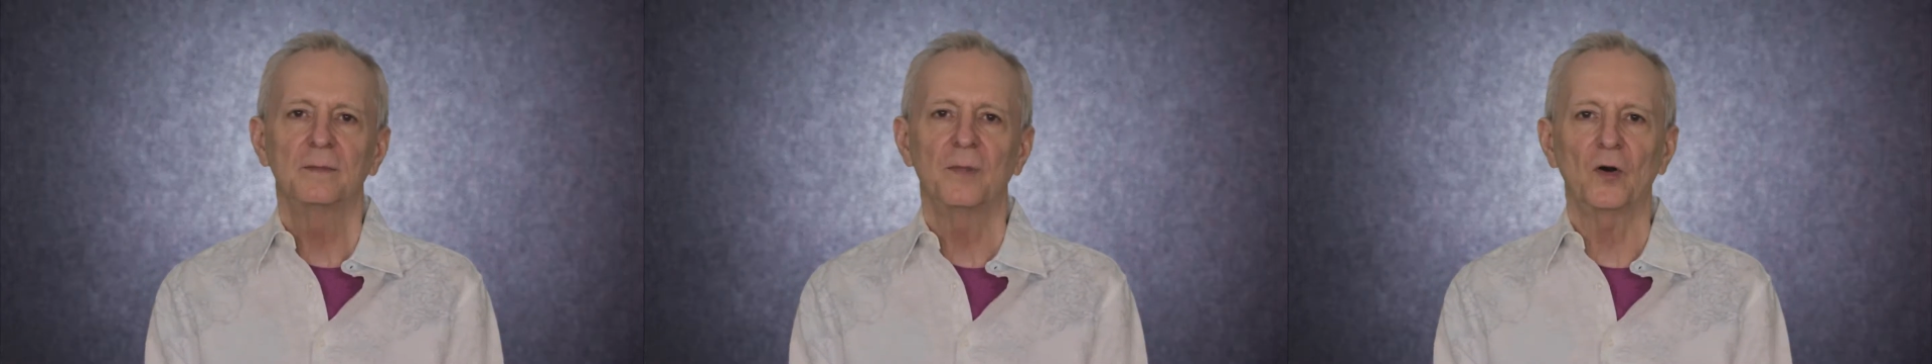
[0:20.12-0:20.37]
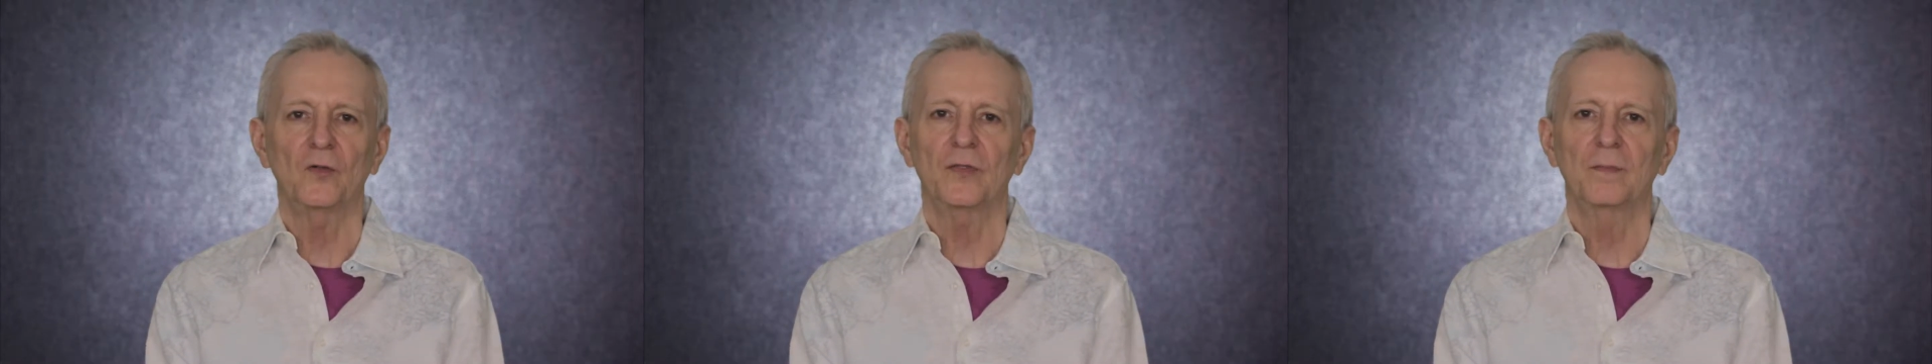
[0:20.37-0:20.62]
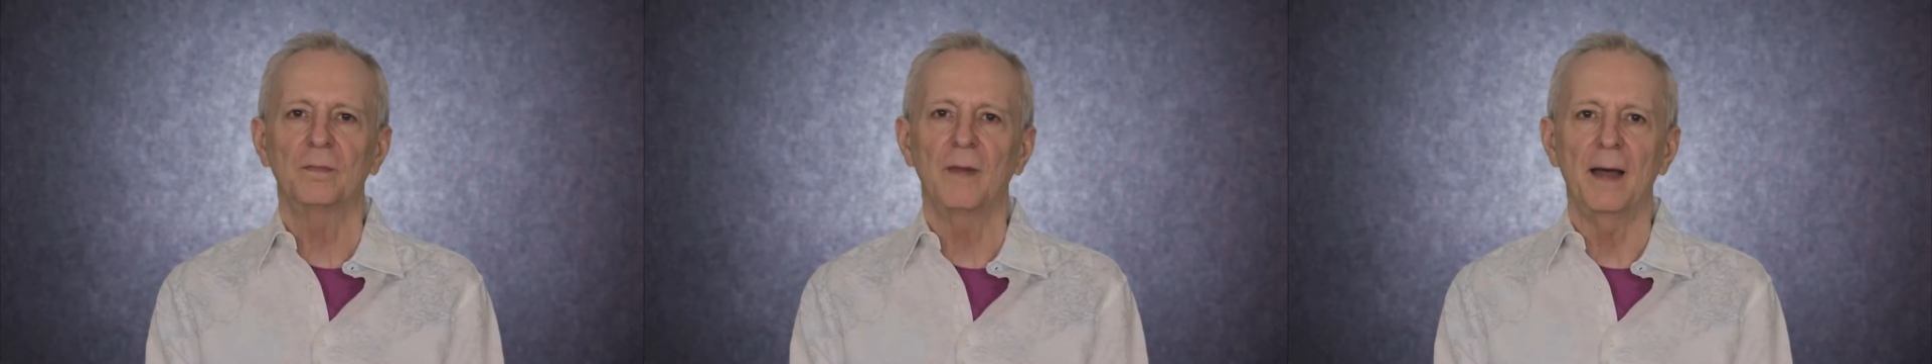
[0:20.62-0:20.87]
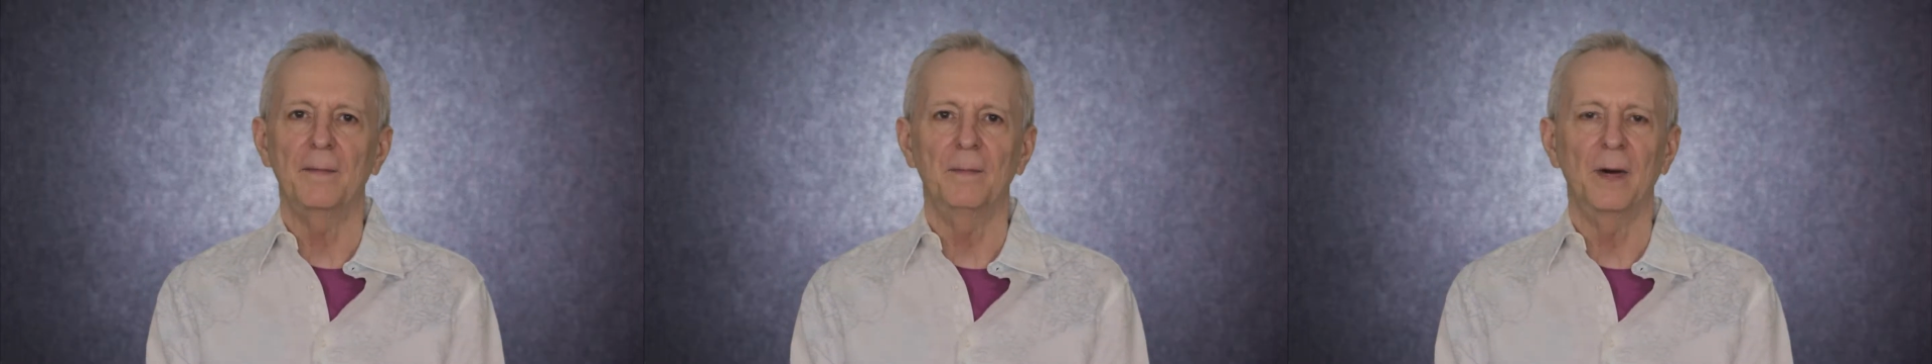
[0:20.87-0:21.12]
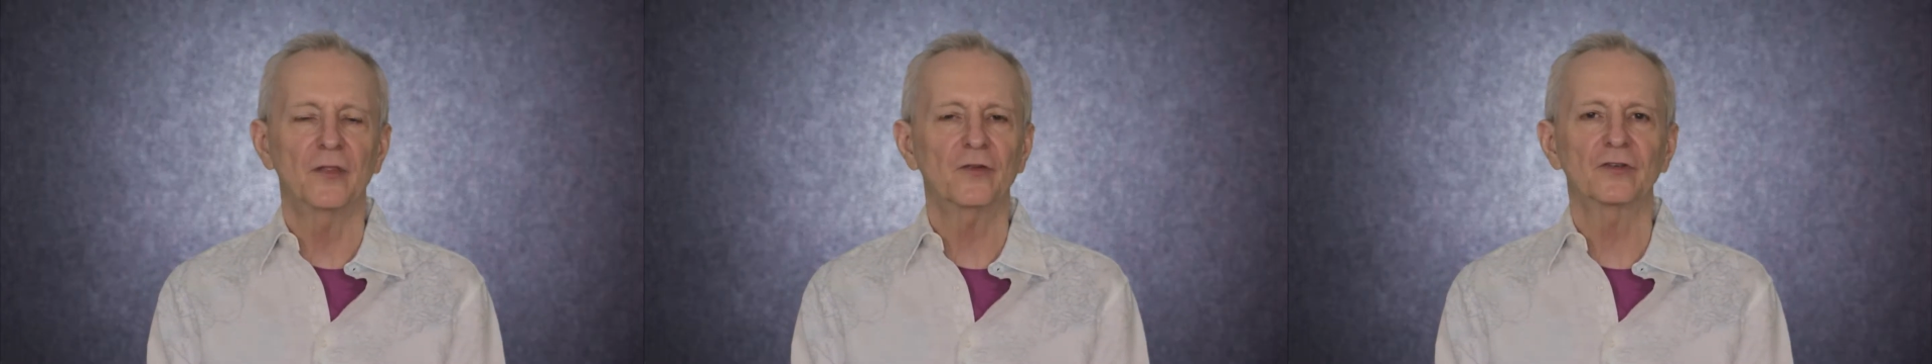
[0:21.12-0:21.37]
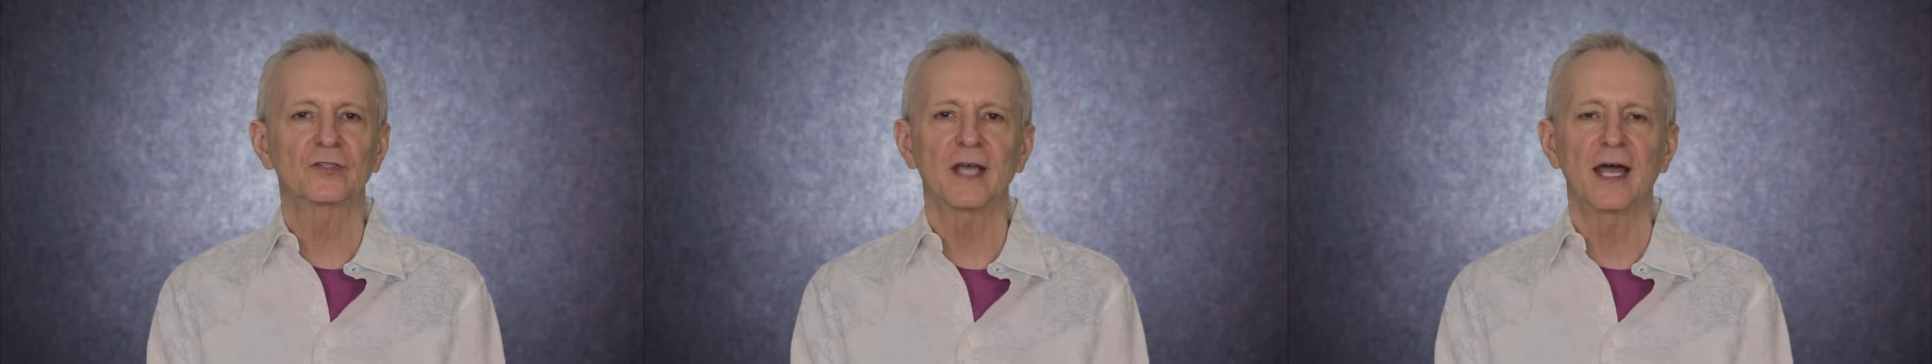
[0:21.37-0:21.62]
both my
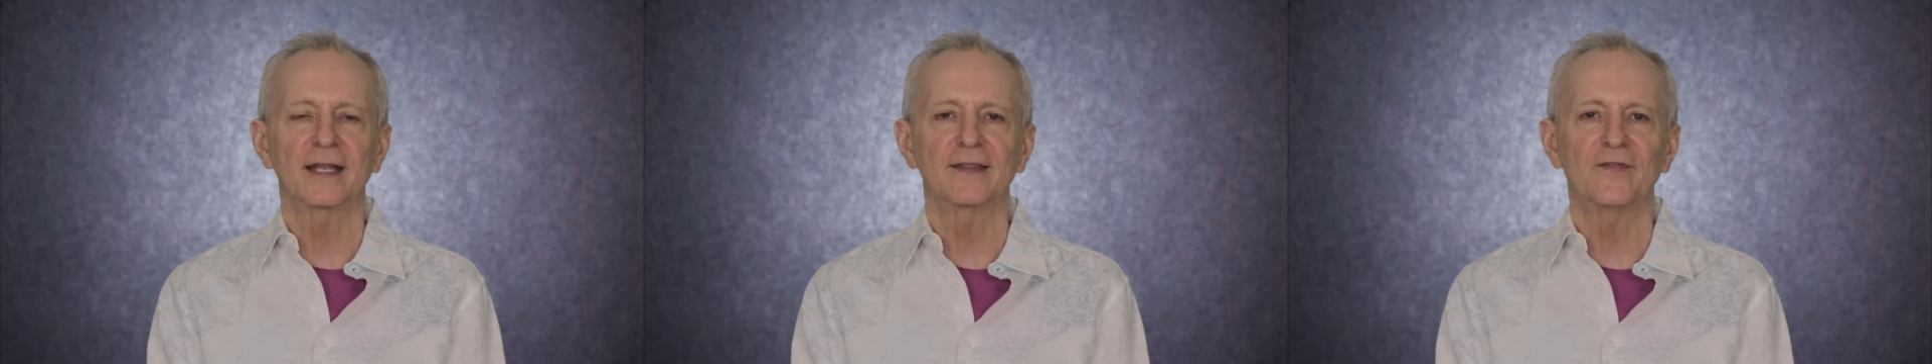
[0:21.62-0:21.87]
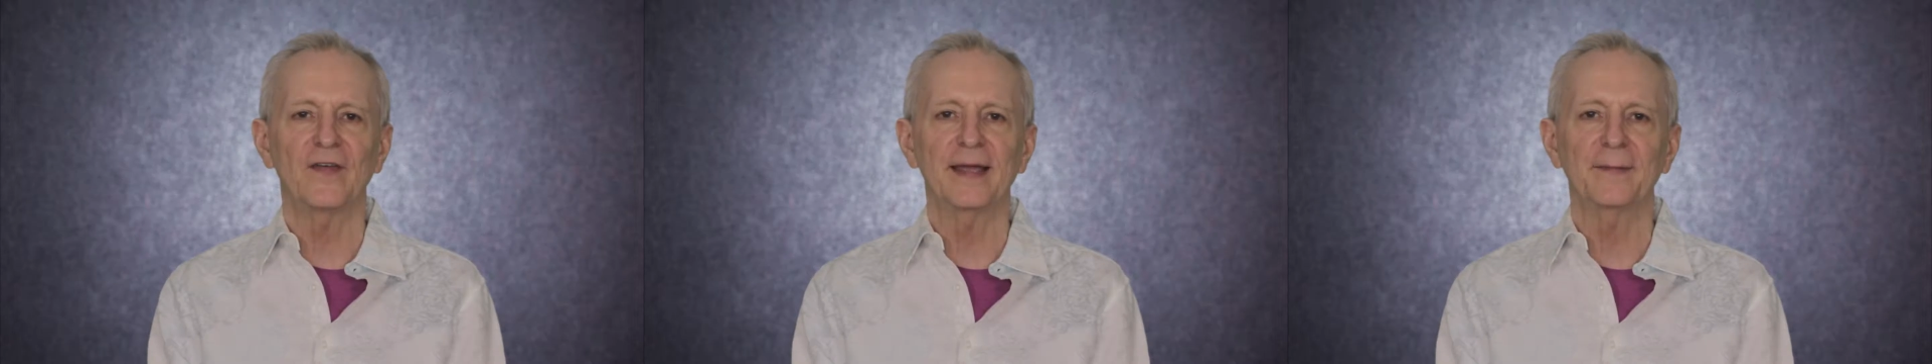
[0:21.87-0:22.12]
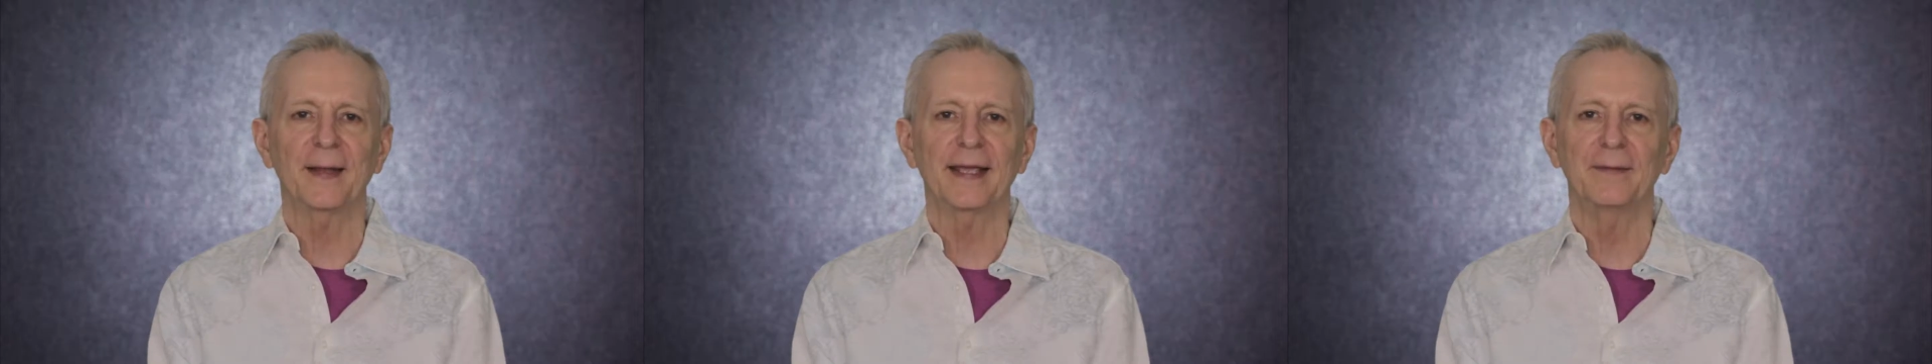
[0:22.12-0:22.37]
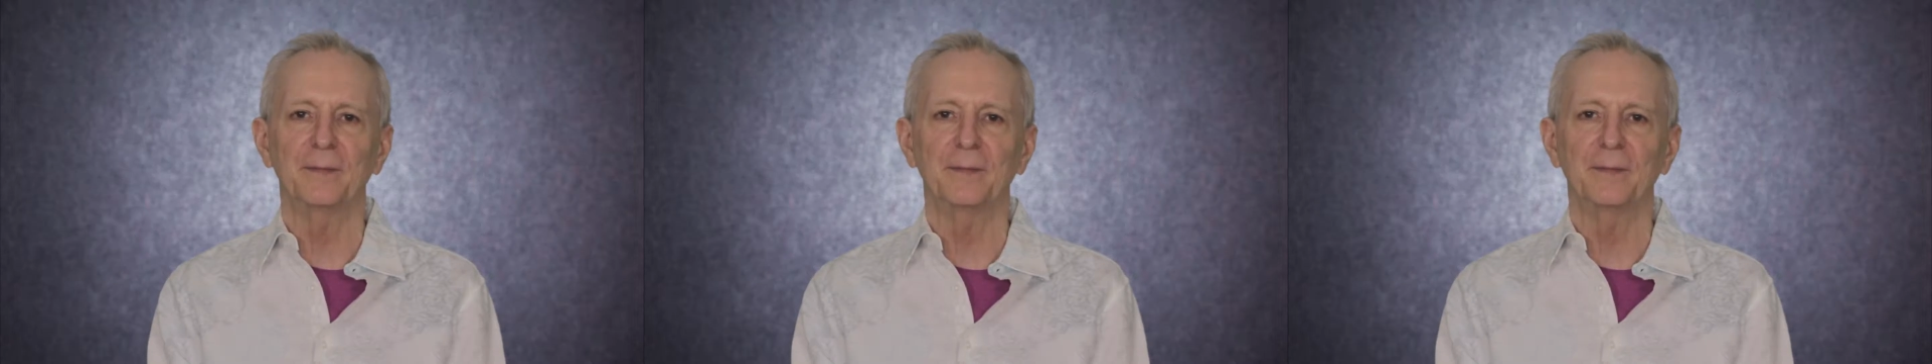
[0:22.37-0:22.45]
mother's side of the family